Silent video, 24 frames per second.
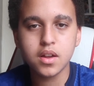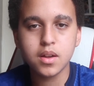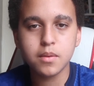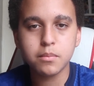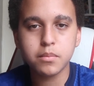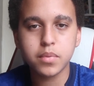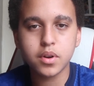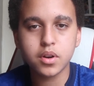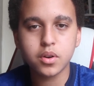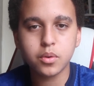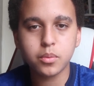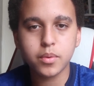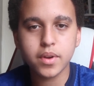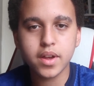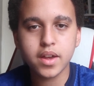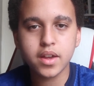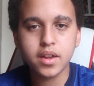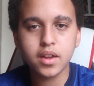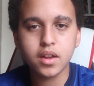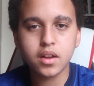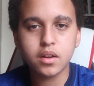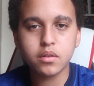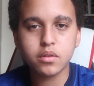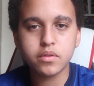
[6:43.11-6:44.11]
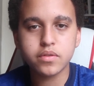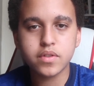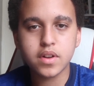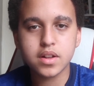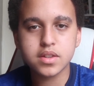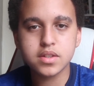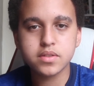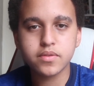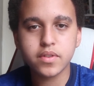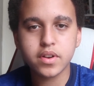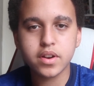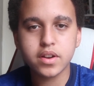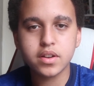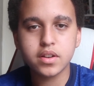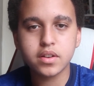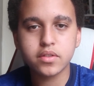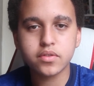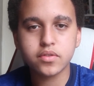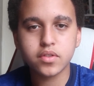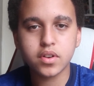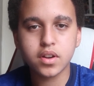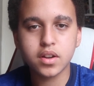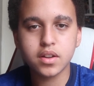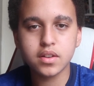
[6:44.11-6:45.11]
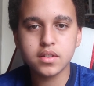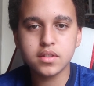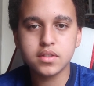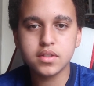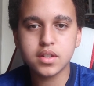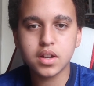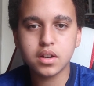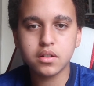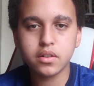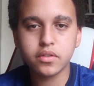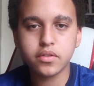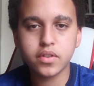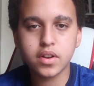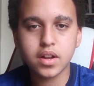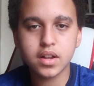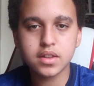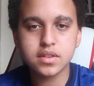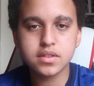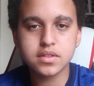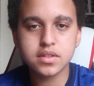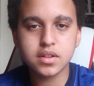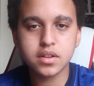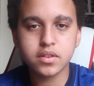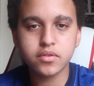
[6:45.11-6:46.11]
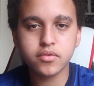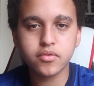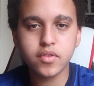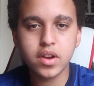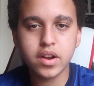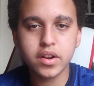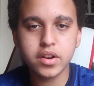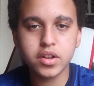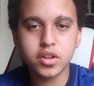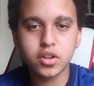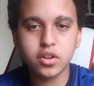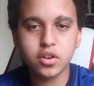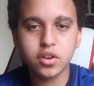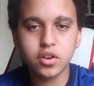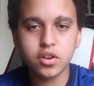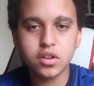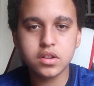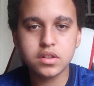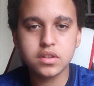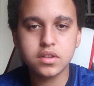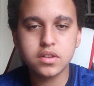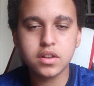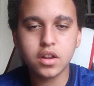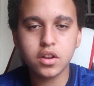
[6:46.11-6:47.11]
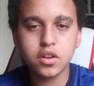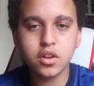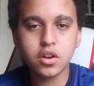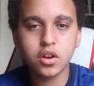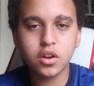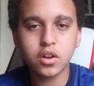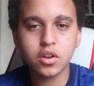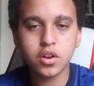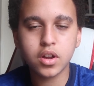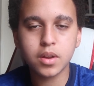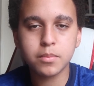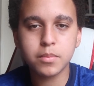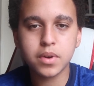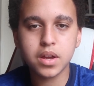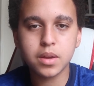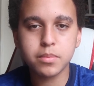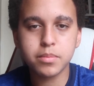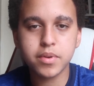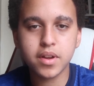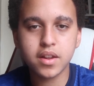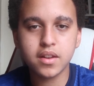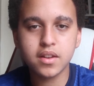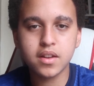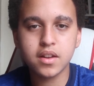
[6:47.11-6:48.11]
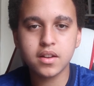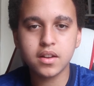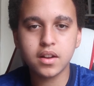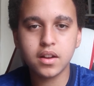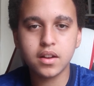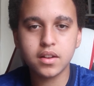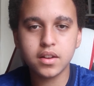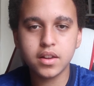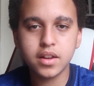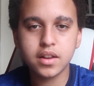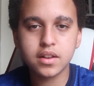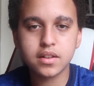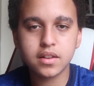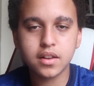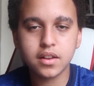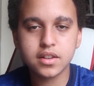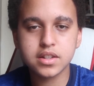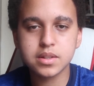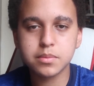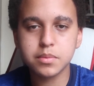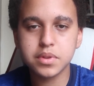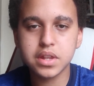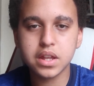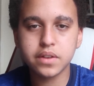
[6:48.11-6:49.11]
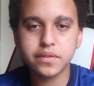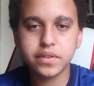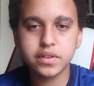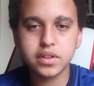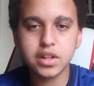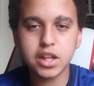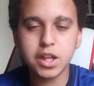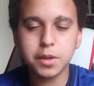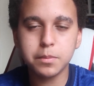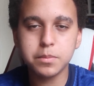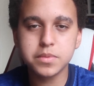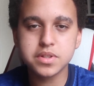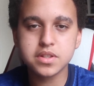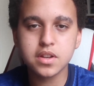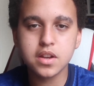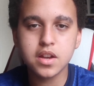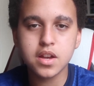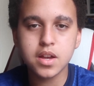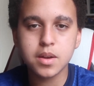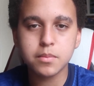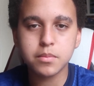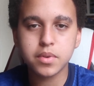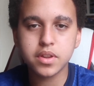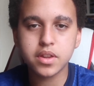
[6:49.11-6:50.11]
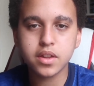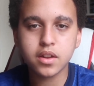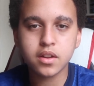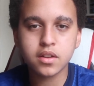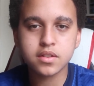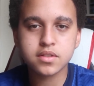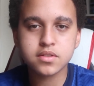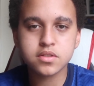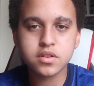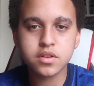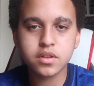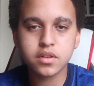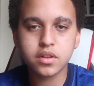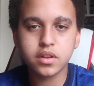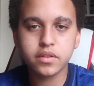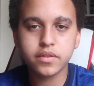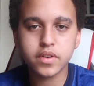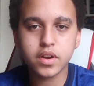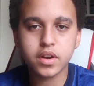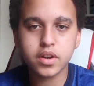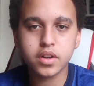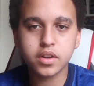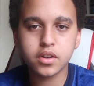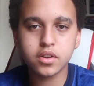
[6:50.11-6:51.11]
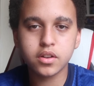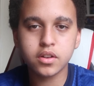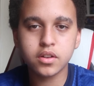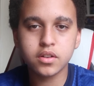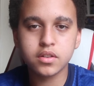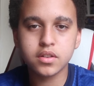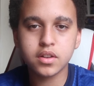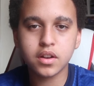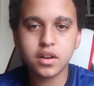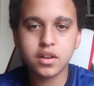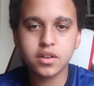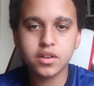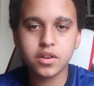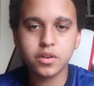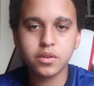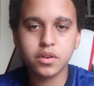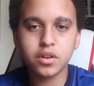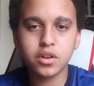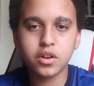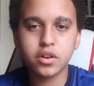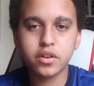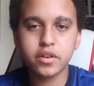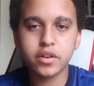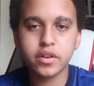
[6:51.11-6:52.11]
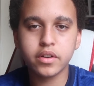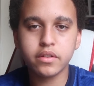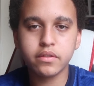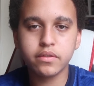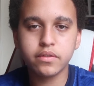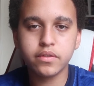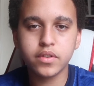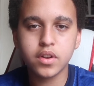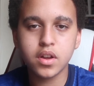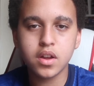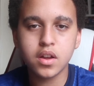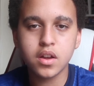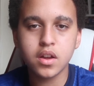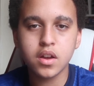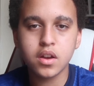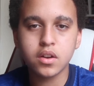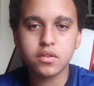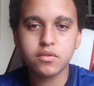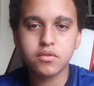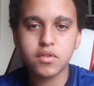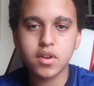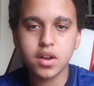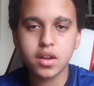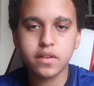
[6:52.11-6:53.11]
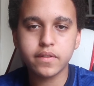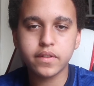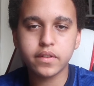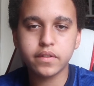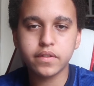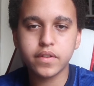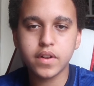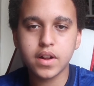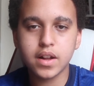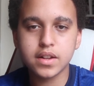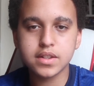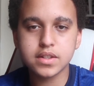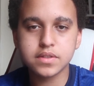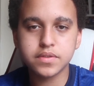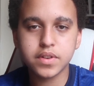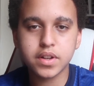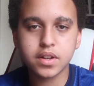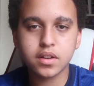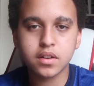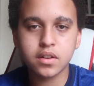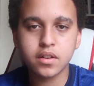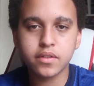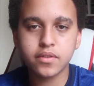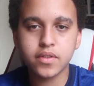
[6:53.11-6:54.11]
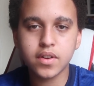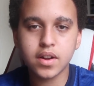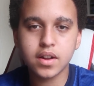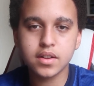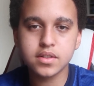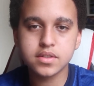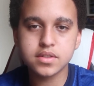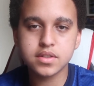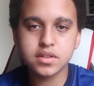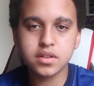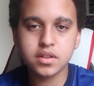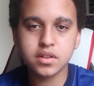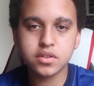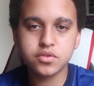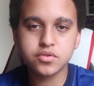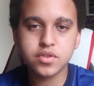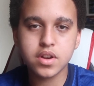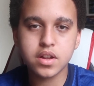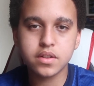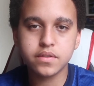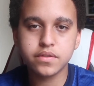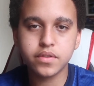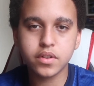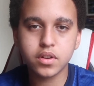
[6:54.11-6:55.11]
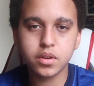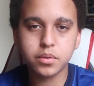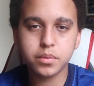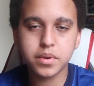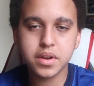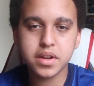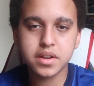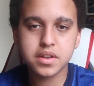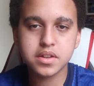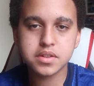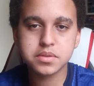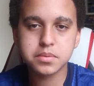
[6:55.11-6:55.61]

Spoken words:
But away, our fans are very different. Our fans are very good. They're not, in my opinion, elite like some of the other teams, but they are certainly very good. I know a lot of rival fans think our fans are dreadful away as